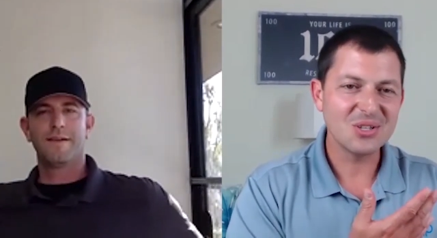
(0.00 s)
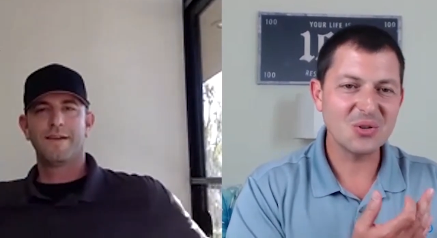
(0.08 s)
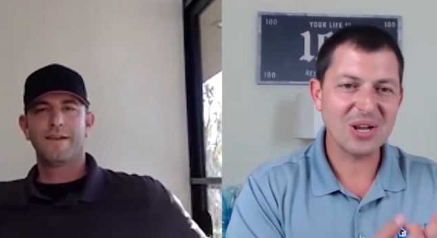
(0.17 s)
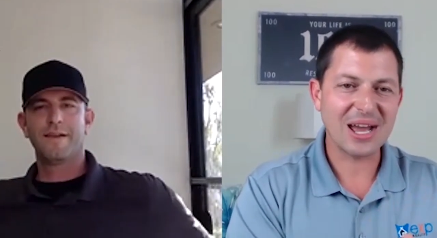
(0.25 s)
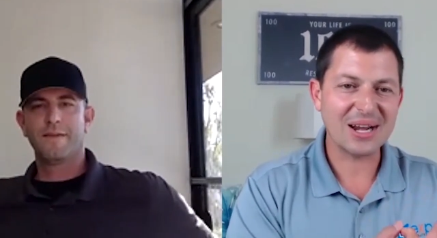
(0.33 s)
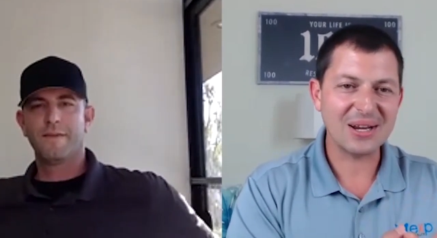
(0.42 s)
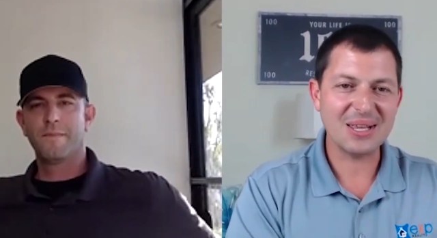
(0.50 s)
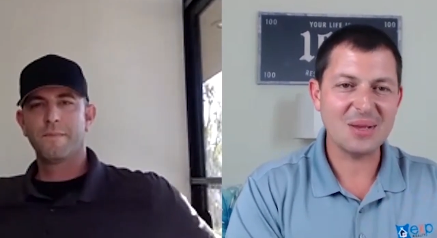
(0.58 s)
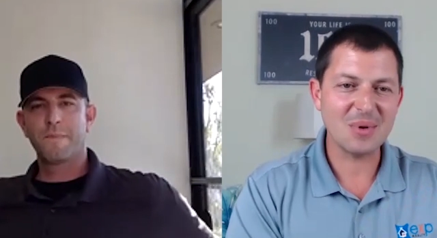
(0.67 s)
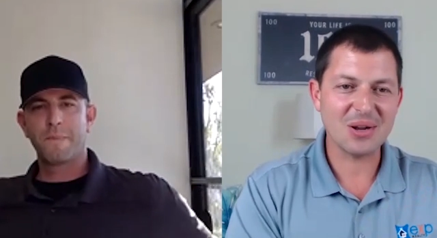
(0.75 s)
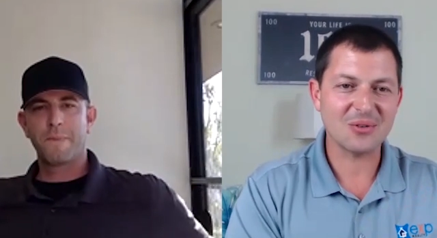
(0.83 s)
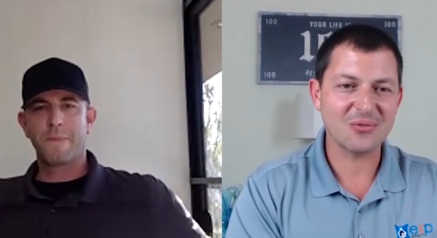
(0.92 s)
Speaker 1: you got an
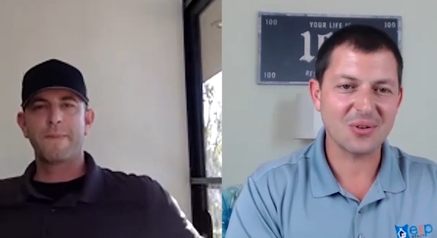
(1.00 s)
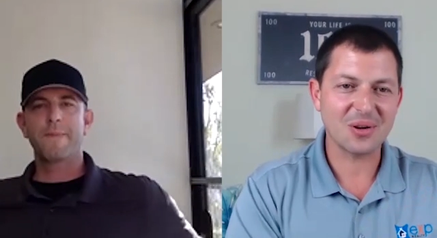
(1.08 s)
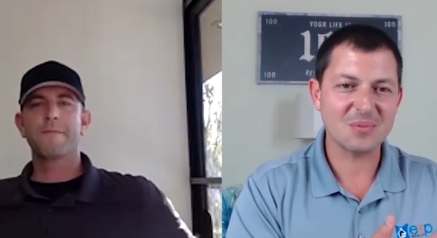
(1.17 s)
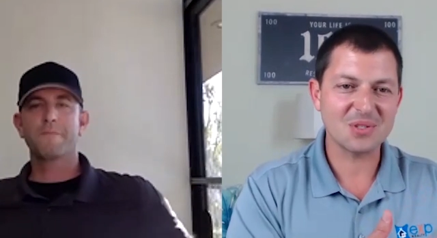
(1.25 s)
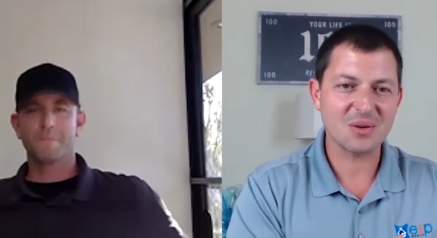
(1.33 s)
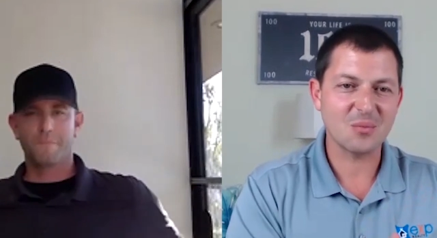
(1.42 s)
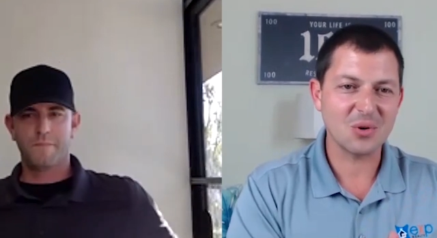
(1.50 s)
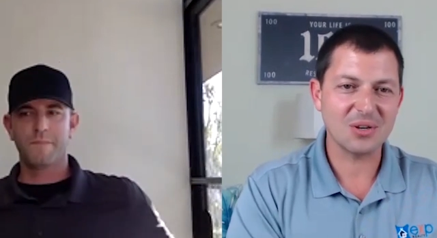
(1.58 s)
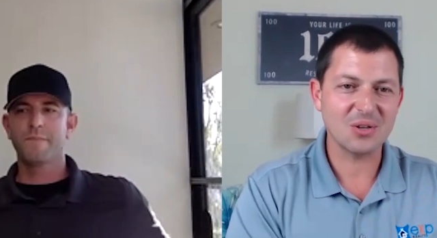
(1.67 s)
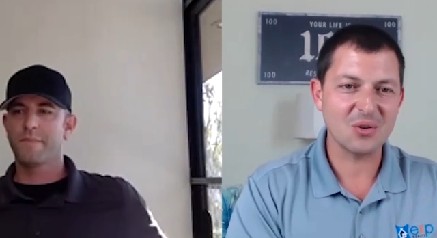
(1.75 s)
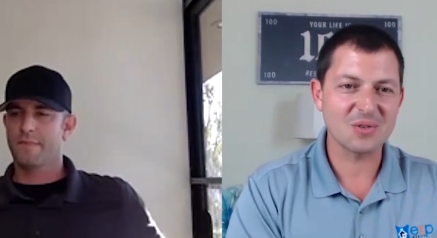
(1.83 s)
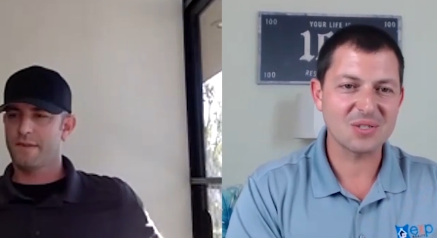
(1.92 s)
email from
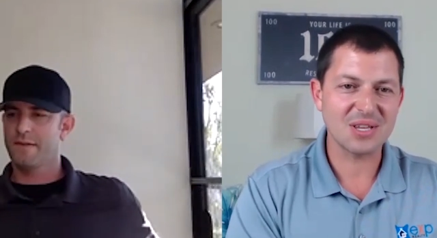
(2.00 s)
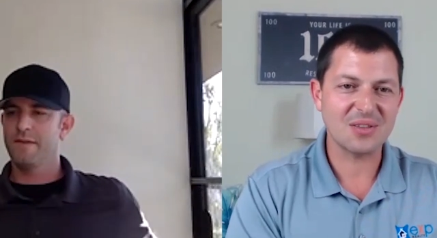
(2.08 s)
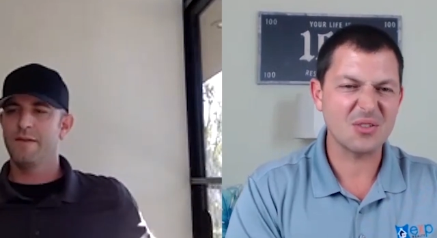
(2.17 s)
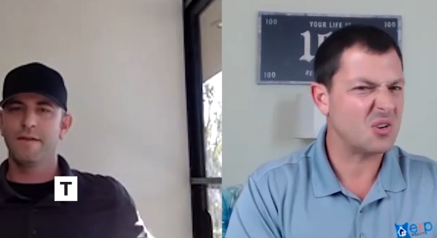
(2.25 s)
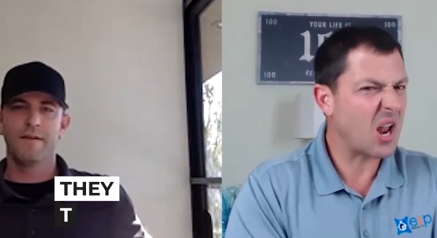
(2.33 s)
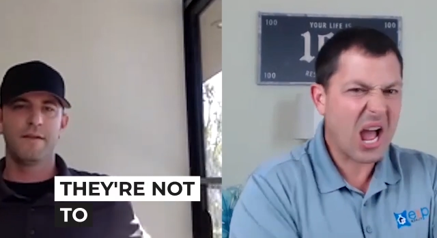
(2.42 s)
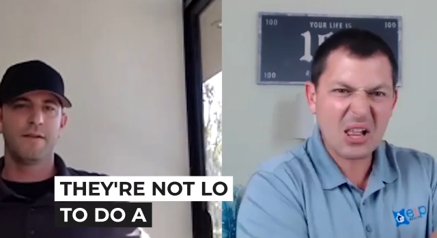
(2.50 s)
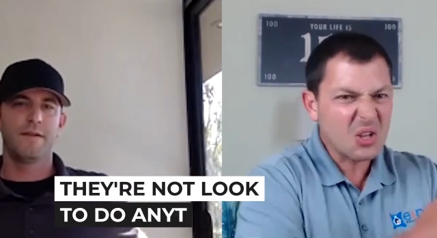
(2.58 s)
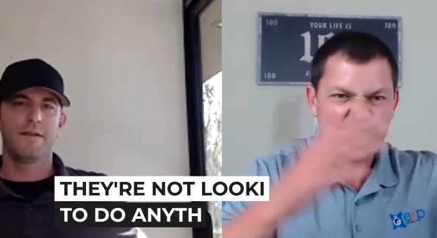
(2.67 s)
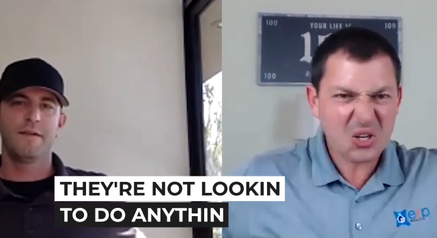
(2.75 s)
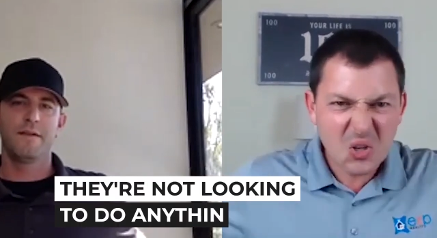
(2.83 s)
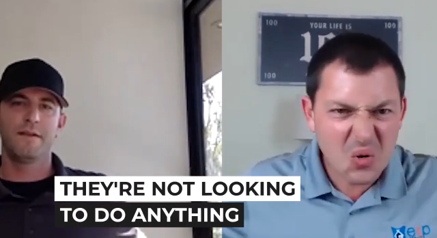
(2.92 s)
someone who said they're not
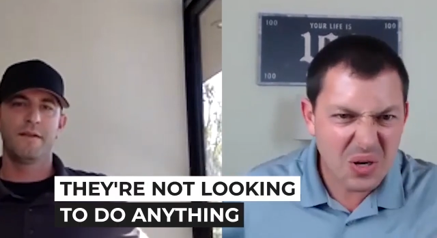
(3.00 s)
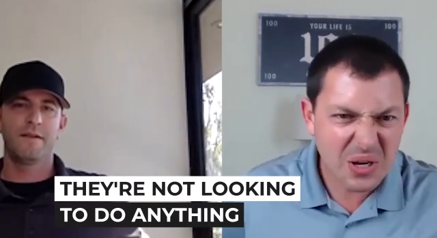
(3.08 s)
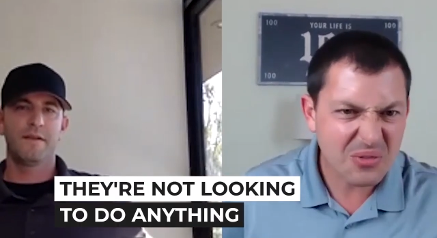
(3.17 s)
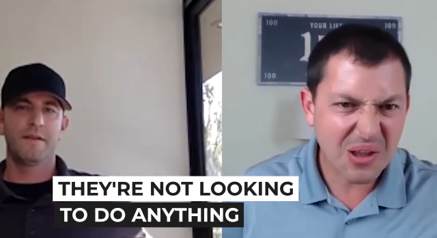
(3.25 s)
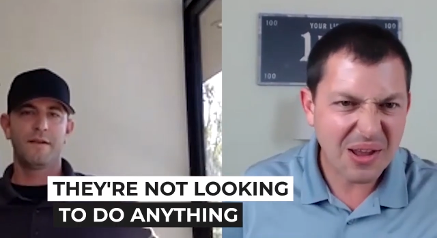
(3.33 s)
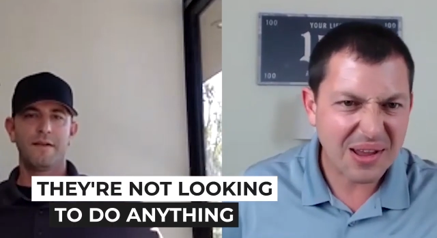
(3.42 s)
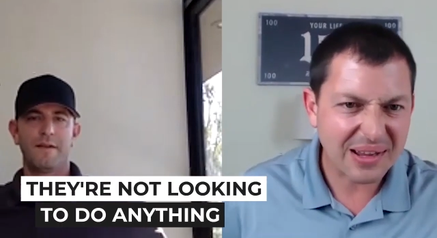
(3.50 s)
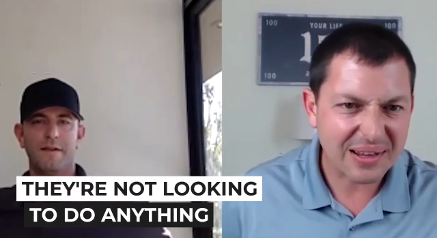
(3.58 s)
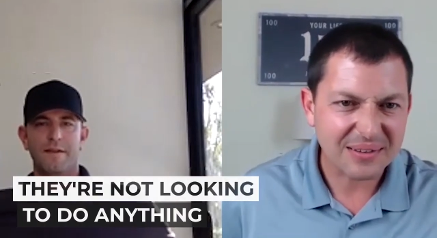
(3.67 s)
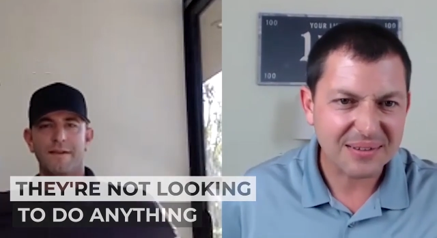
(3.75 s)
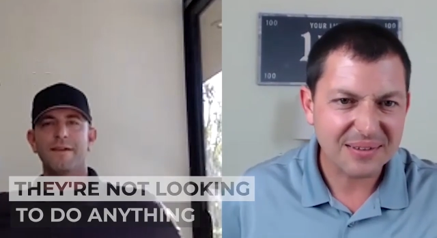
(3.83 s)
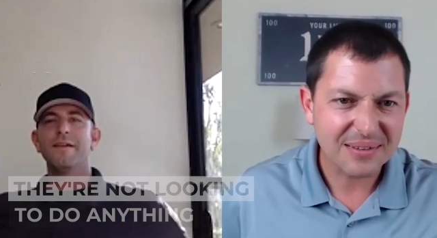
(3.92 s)
looking to do
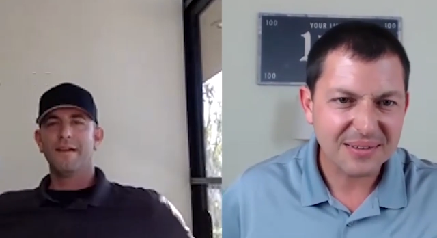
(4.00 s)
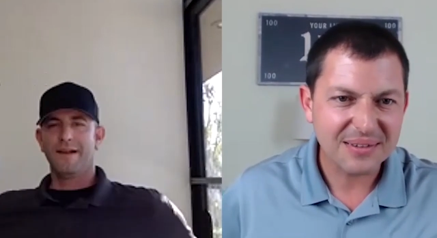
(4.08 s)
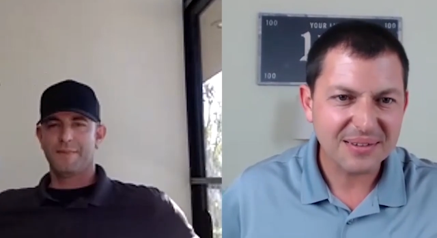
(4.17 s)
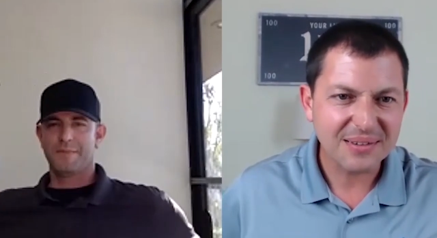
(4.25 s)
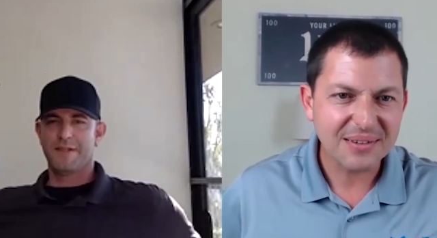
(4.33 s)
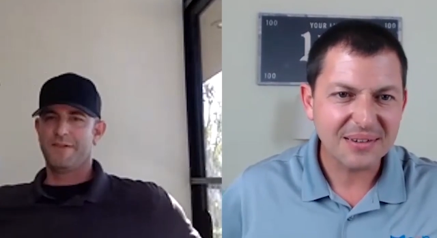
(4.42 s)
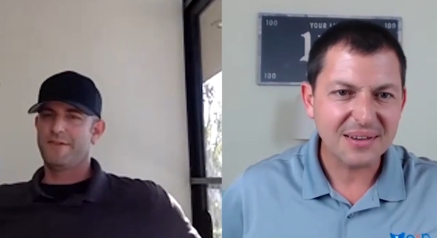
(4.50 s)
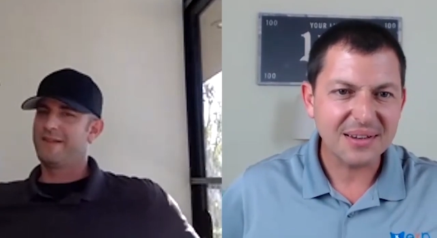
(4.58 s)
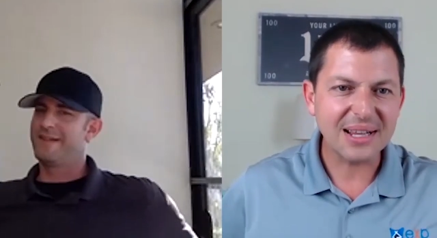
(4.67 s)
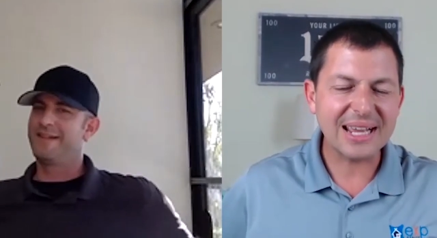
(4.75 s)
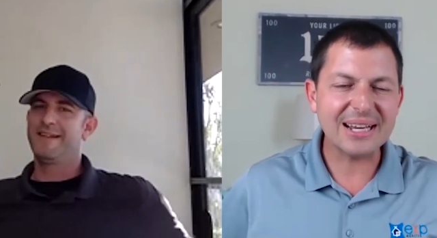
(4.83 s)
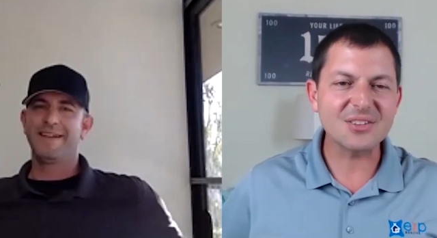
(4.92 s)
anything. Absolutely.
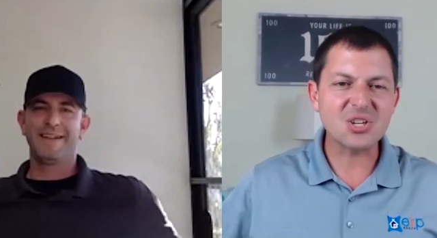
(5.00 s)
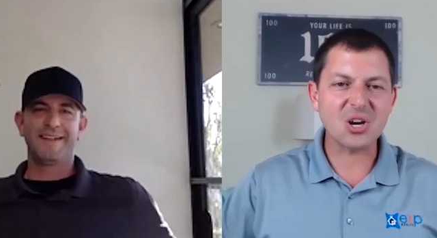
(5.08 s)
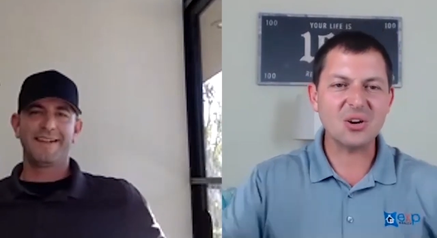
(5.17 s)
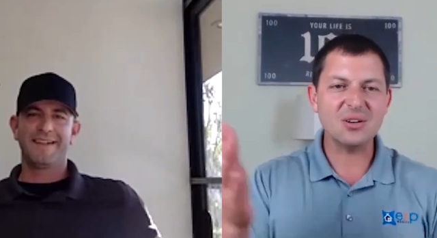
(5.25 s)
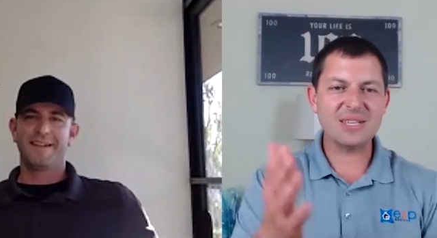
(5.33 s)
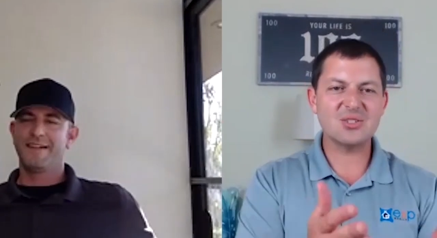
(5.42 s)
And it turned